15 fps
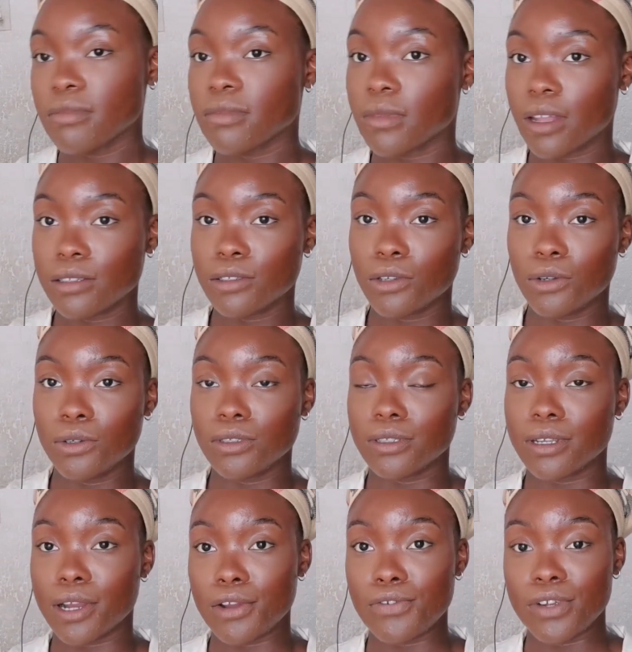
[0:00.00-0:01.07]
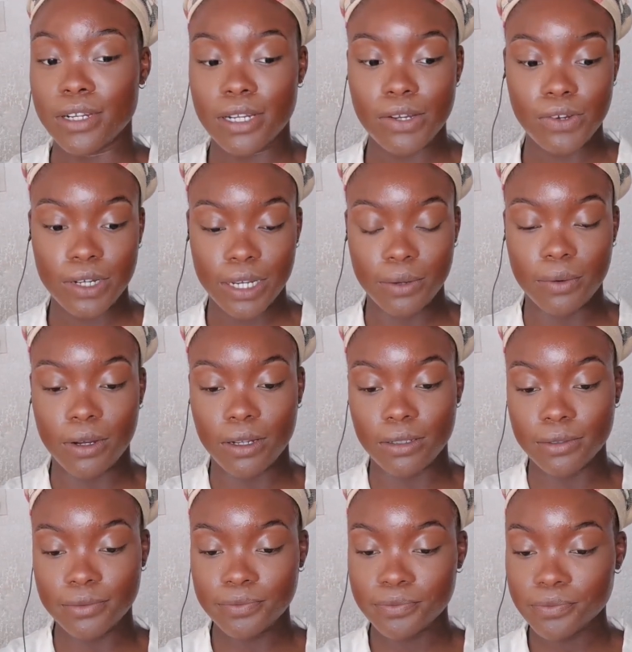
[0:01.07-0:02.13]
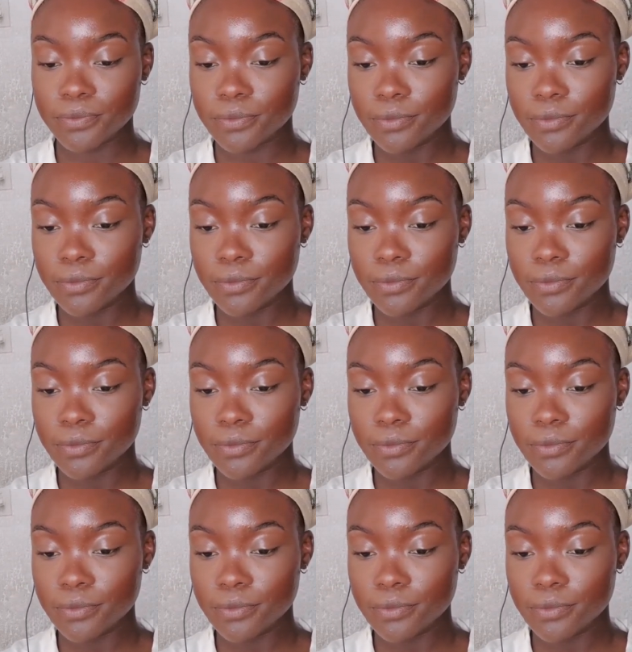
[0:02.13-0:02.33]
That's a nose that I really, really want.